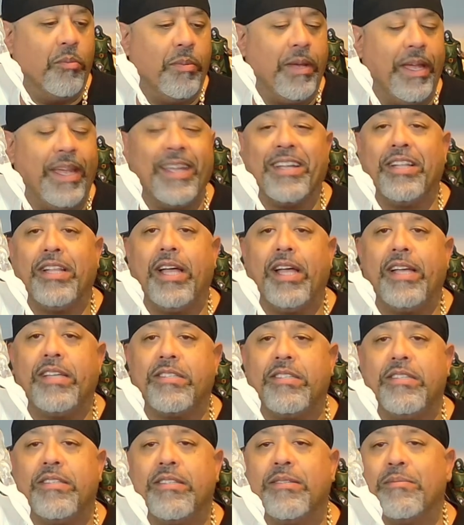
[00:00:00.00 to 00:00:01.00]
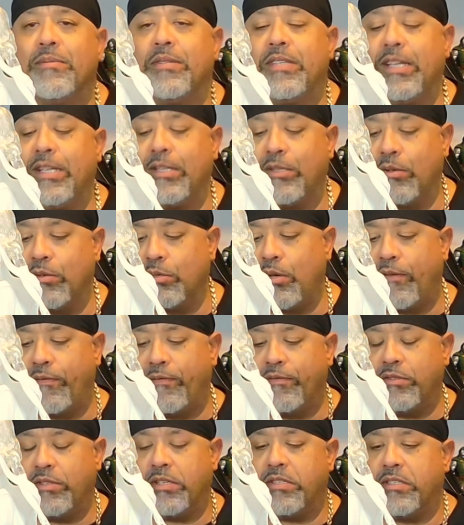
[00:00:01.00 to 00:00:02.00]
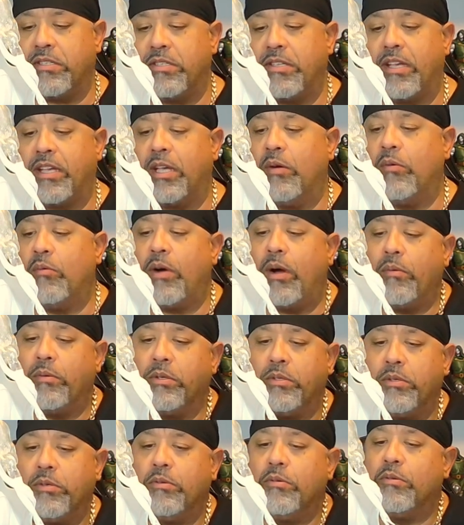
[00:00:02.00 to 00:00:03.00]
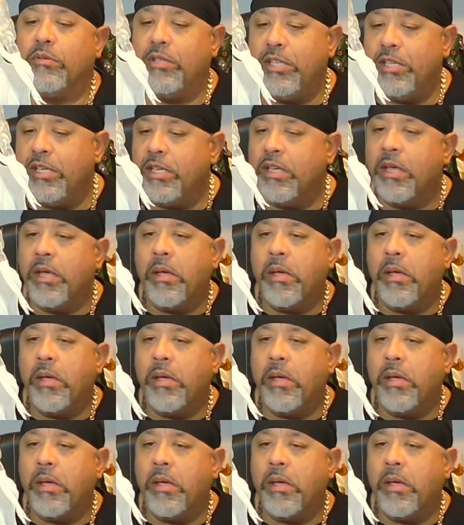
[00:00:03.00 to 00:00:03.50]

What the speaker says: man glasses. I'm going to take those off for just a second while we do the